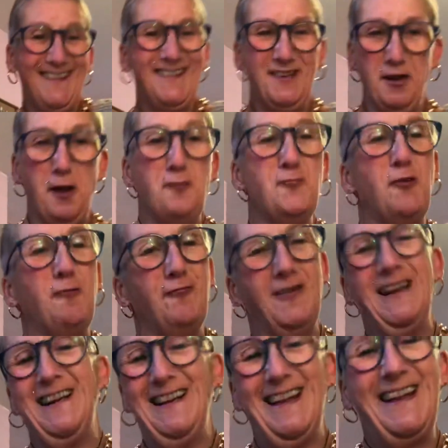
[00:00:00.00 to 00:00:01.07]
No, not
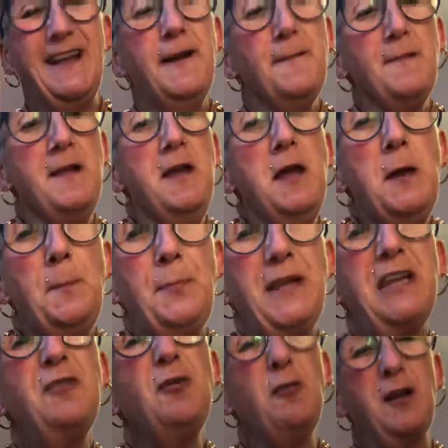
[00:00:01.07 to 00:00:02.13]
really.
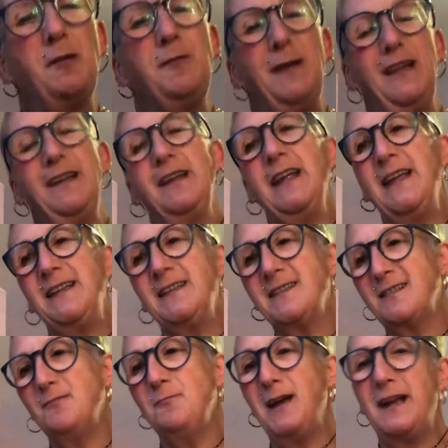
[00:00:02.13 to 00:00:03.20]
But you know what I mean. It
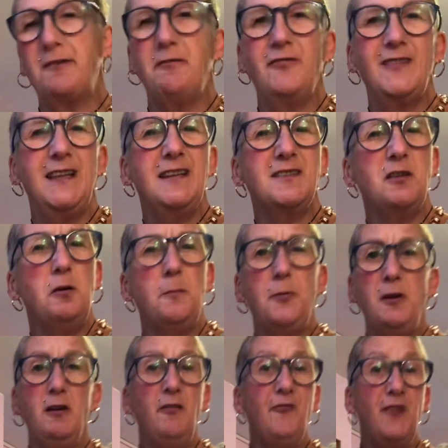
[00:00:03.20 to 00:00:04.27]
doesn't matter. If things aren't
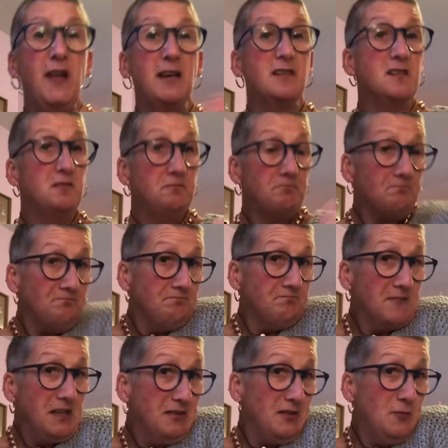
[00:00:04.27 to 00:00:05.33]
perfect,
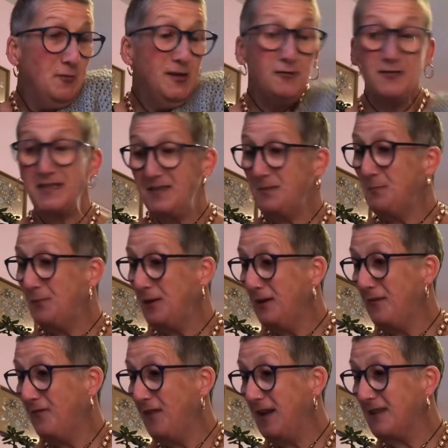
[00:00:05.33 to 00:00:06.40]
the world isn't
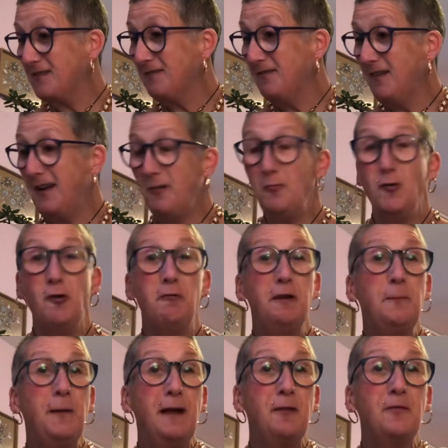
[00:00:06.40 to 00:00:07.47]
perfect. Don't worry
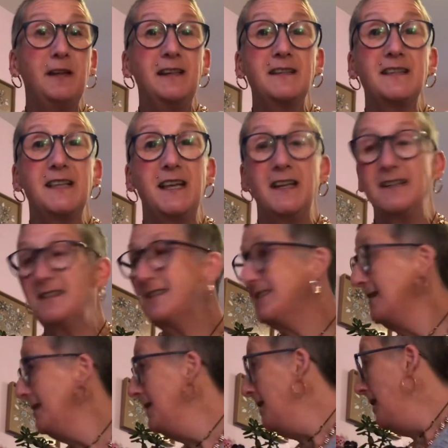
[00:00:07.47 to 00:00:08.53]
about these
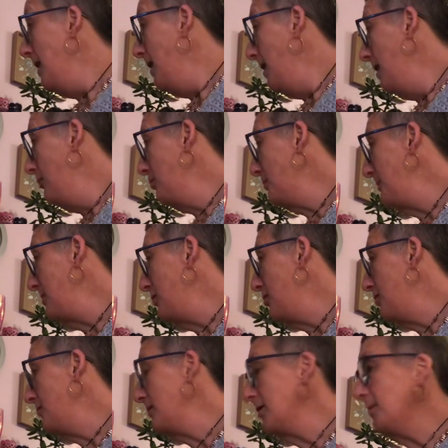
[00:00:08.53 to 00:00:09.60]
things. What have we
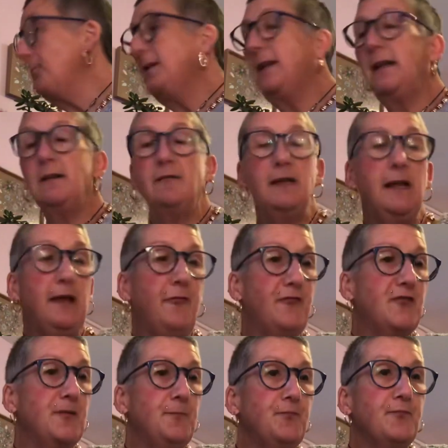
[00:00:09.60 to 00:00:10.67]
got? We've got a minute
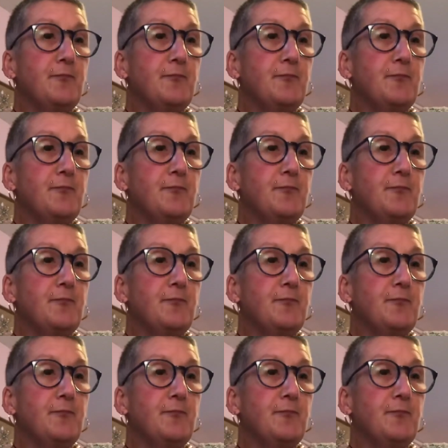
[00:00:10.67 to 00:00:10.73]
left.